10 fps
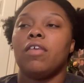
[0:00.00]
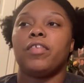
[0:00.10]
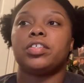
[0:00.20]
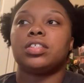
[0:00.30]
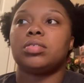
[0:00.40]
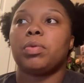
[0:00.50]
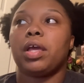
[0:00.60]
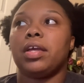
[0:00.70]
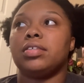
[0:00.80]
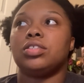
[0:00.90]
versus
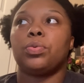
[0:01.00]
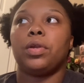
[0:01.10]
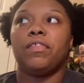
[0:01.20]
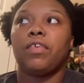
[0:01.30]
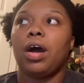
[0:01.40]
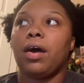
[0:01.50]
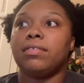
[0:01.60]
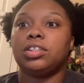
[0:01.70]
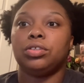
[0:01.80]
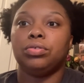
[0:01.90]
paying
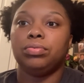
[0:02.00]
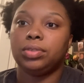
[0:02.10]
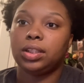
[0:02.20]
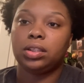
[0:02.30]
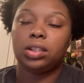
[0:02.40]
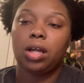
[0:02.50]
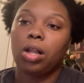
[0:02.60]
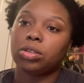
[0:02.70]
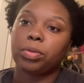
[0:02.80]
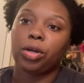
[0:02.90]
$25 to $60